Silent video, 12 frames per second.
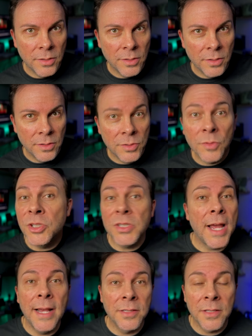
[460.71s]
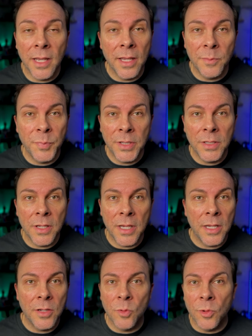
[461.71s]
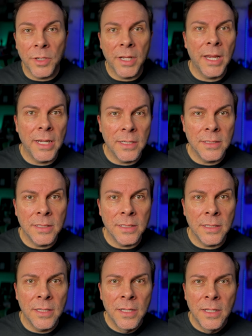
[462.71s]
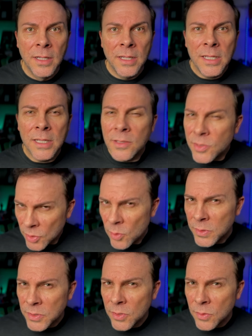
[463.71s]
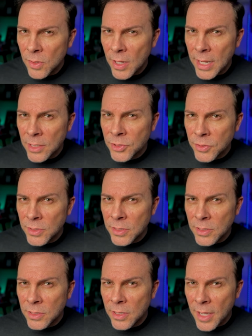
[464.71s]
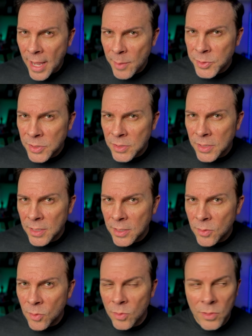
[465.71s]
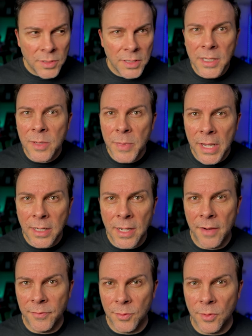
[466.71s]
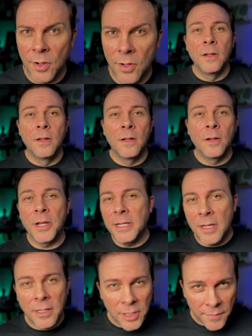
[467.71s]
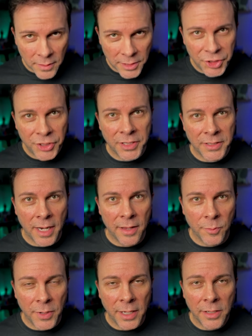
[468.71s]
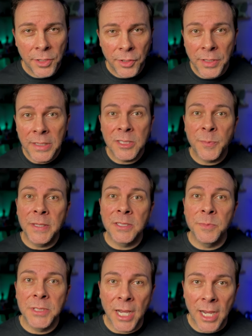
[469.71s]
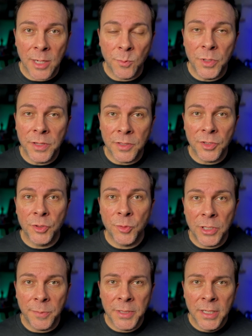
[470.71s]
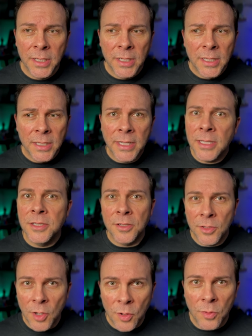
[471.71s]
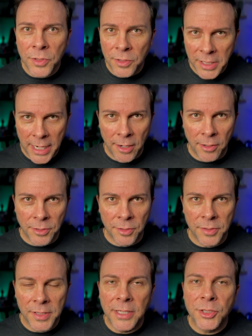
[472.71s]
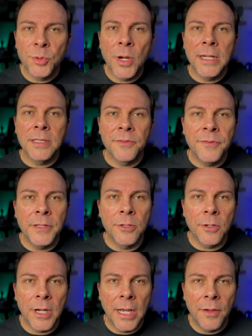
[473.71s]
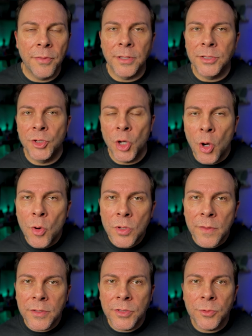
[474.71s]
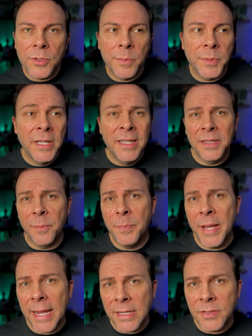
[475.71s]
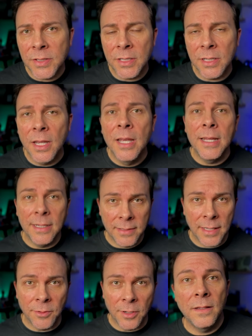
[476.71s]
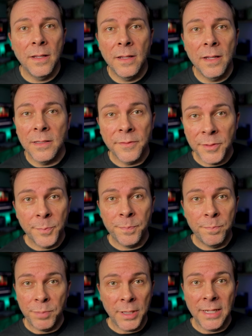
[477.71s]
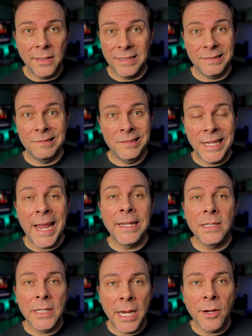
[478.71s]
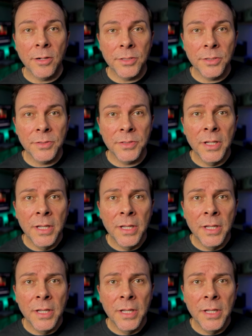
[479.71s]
So just ask a PA or an AD, is so-and-so actually absent today, or did they make it after all? Okay, now that you have the logistics out of the way, you need to spend some time with the script, getting to know your characters and trying to figure out the tone of the script, the pacing, etc. And if you're playing like 10 characters,